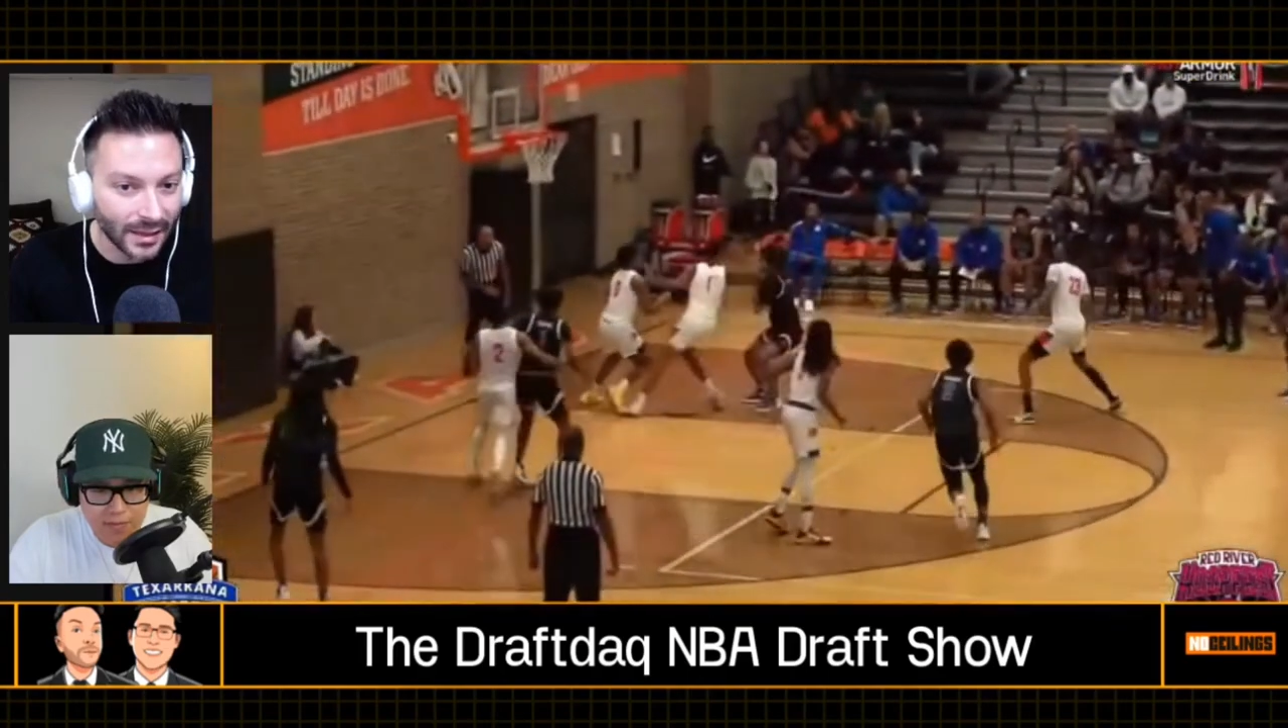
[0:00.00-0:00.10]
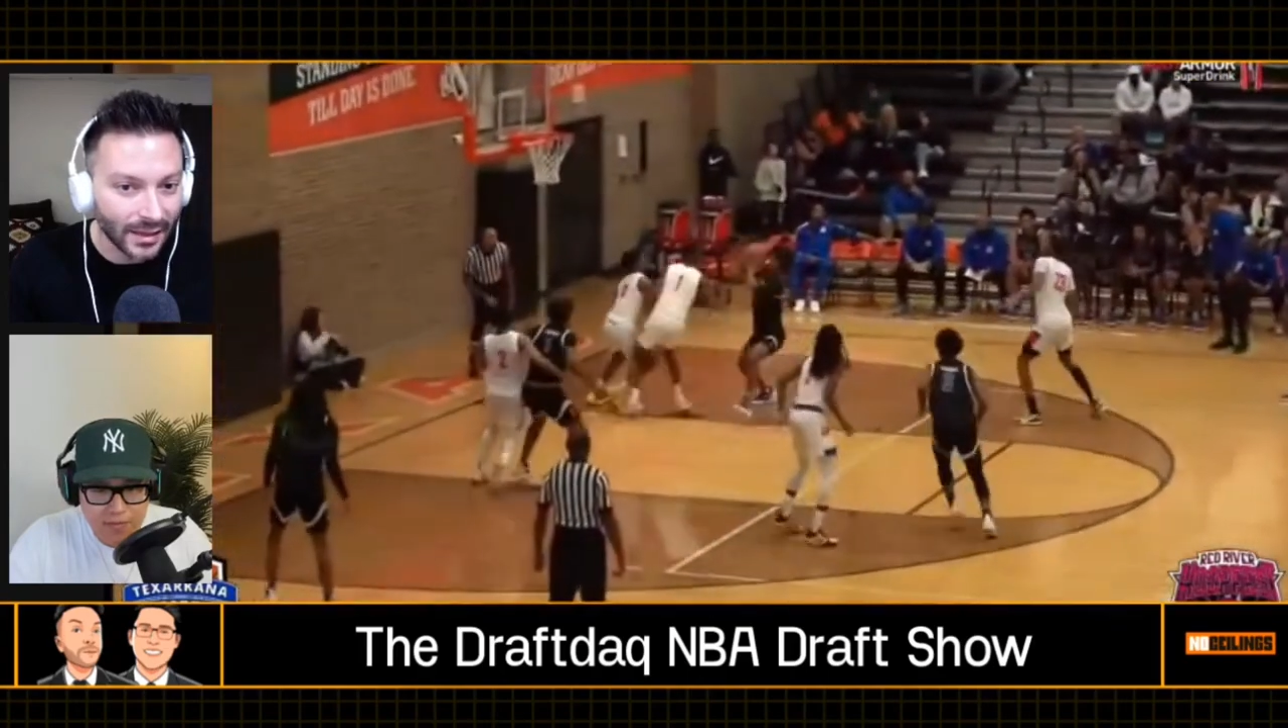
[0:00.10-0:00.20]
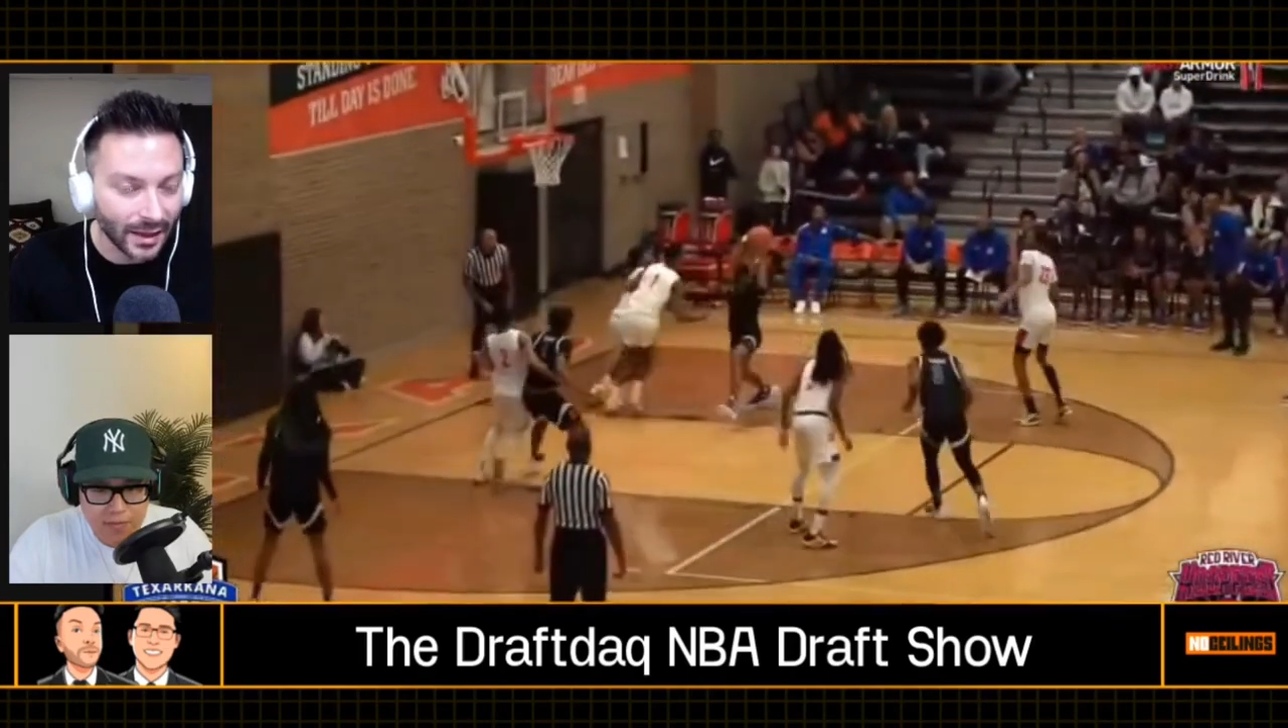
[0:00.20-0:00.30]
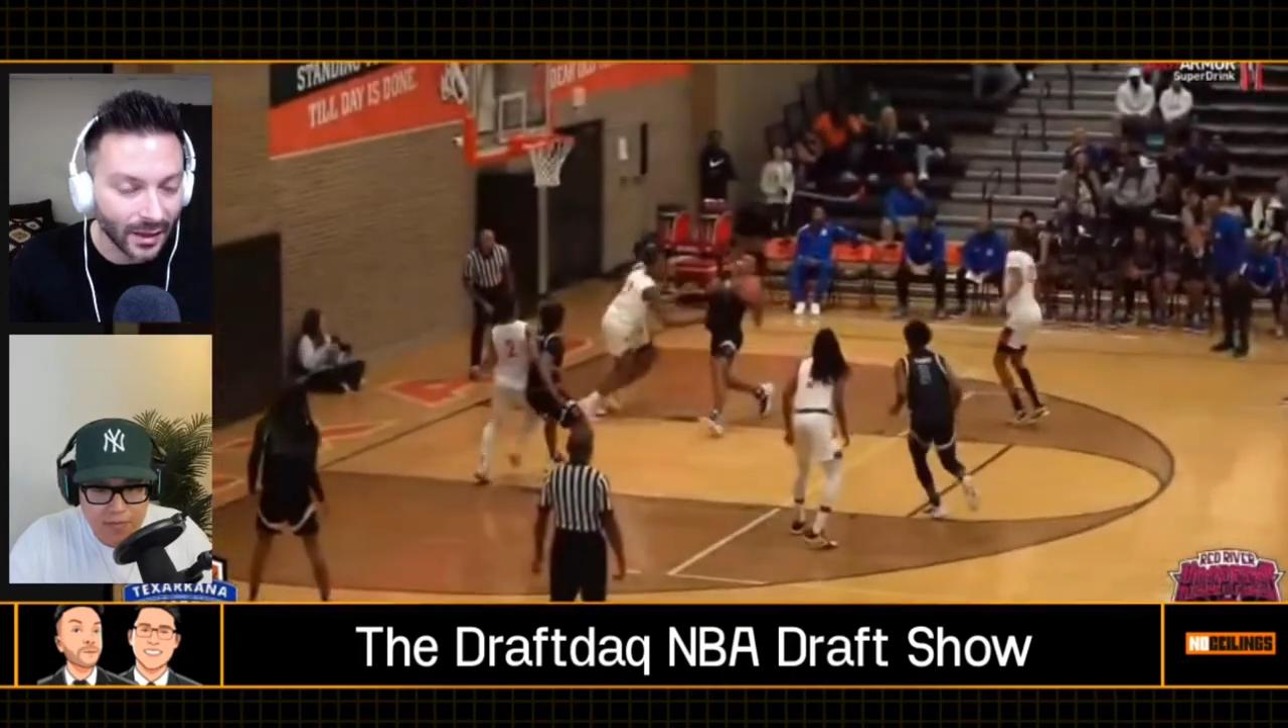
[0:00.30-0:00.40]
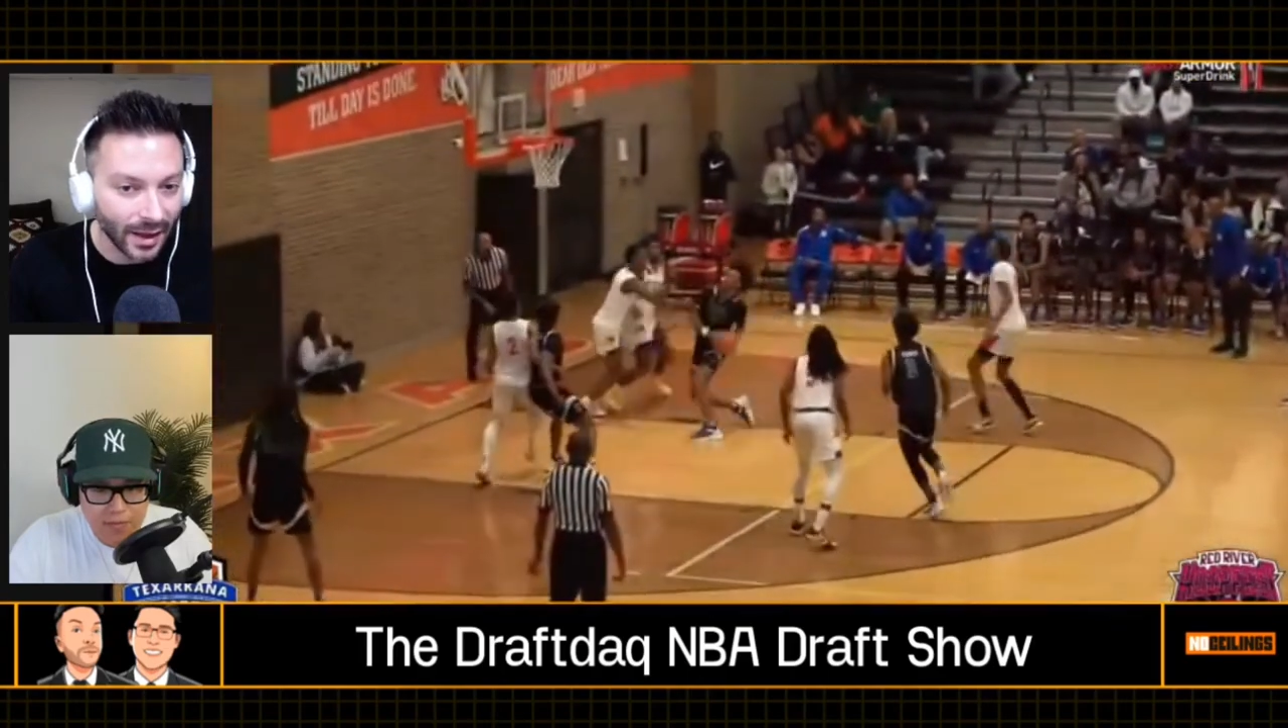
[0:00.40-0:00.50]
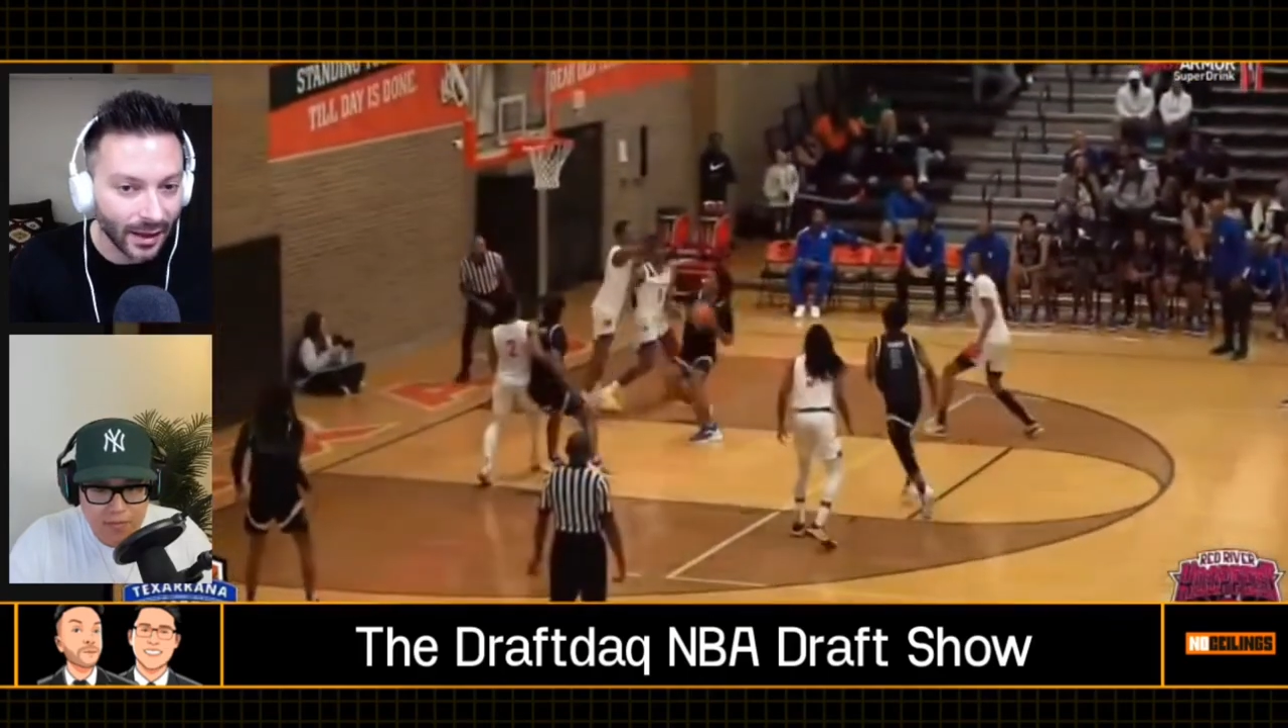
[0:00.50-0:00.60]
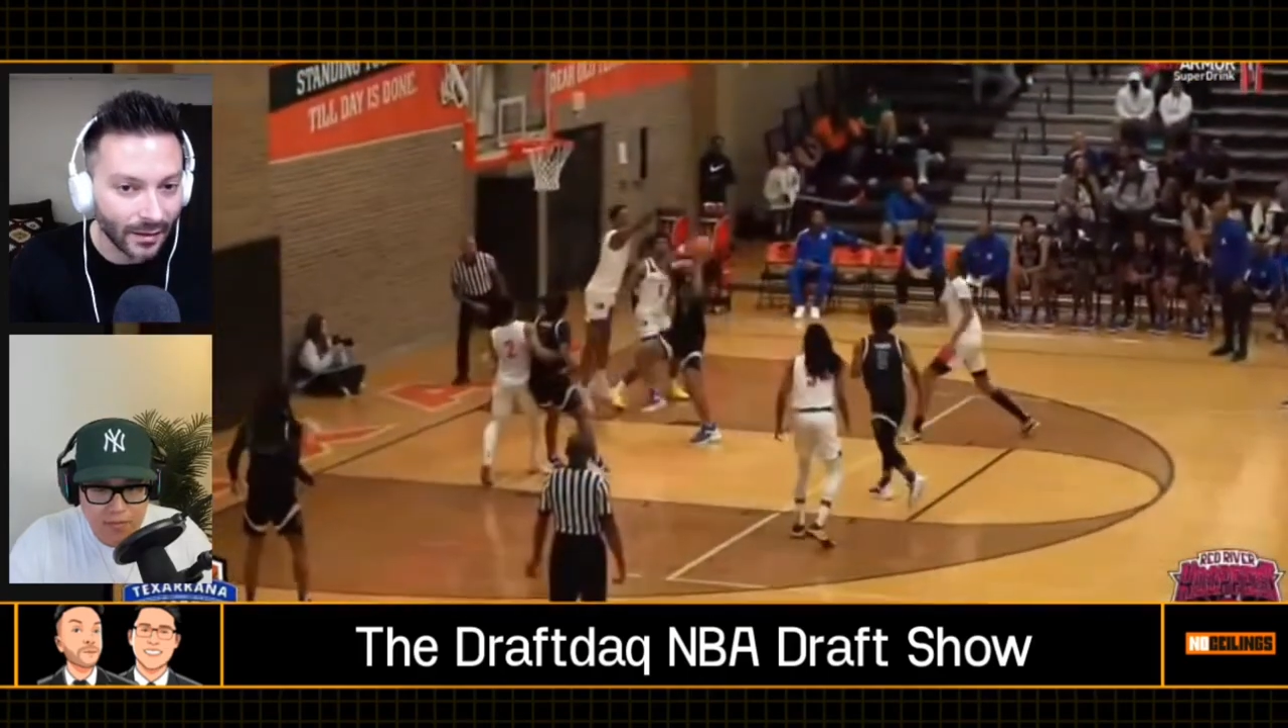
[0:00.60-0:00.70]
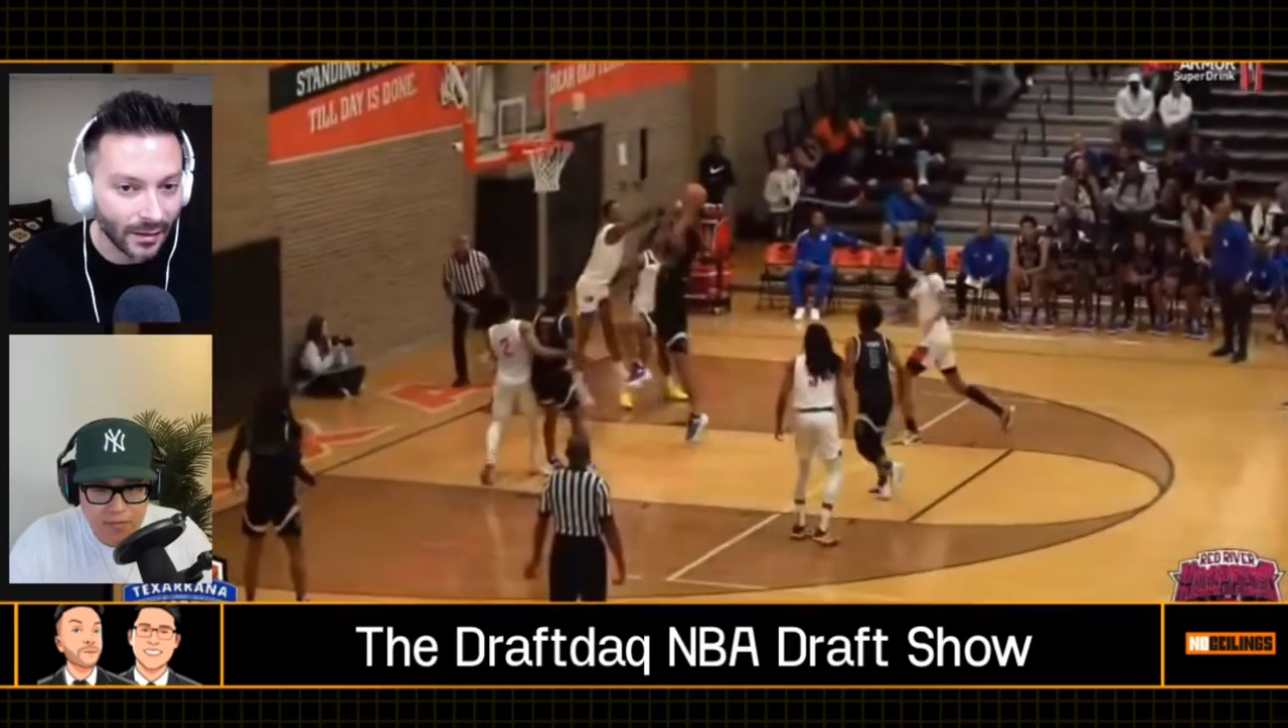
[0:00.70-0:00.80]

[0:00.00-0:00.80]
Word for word: And then like,